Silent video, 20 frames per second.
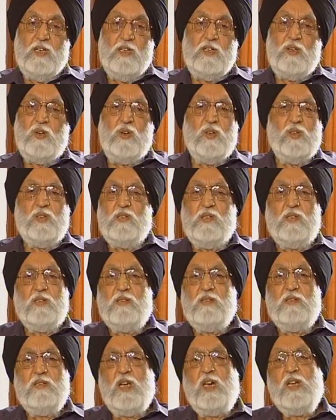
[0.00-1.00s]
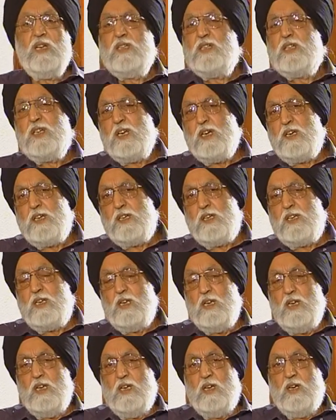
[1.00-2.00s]
No, none really.
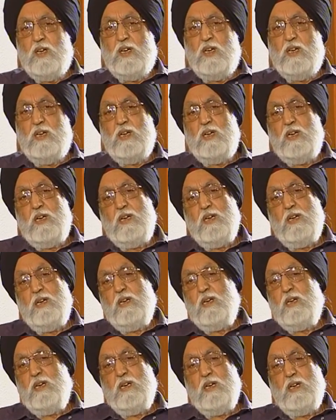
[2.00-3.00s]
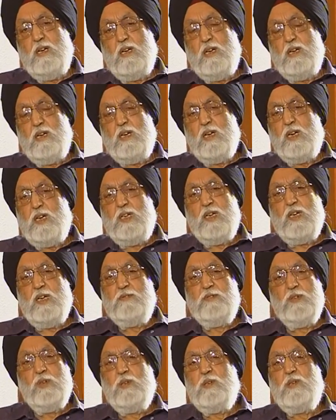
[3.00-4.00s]
I
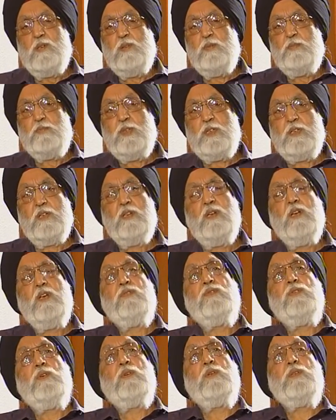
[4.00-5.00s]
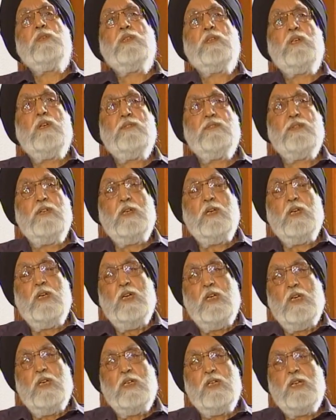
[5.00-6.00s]
have no particular focus of a
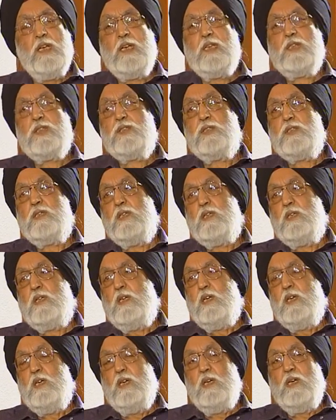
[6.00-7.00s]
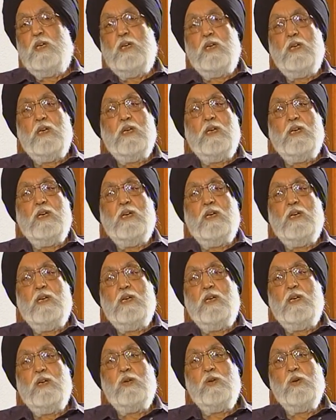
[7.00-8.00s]
next
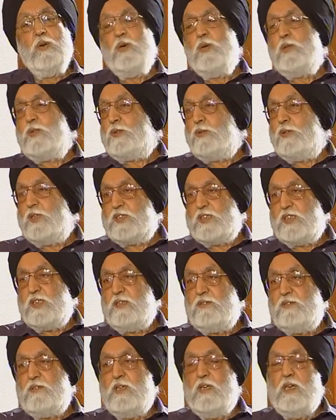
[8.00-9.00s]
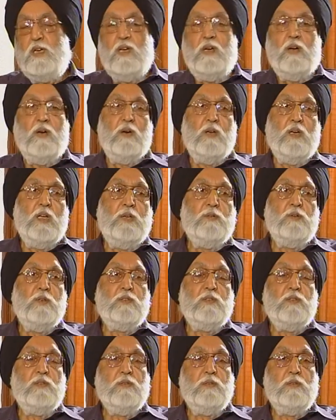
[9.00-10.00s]
goal to achieve. All I
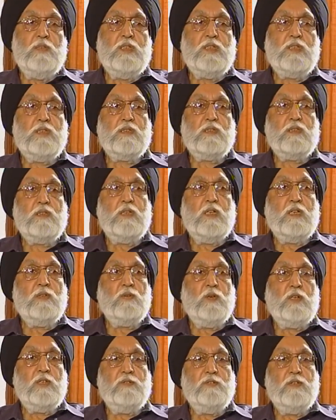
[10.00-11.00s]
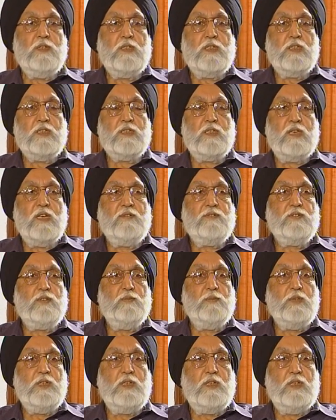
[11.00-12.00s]
want to do is that whatever is left
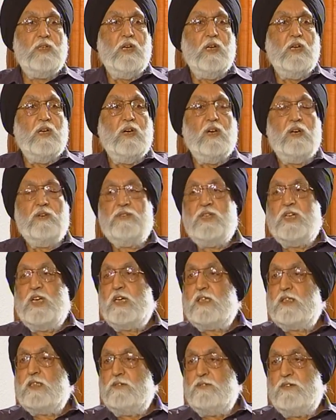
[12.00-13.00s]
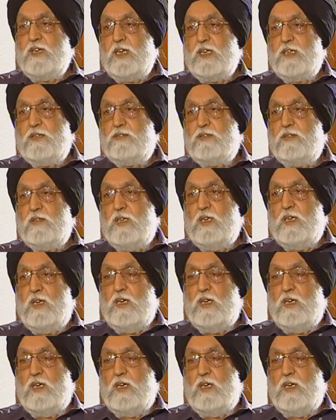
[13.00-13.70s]
to me of an active life,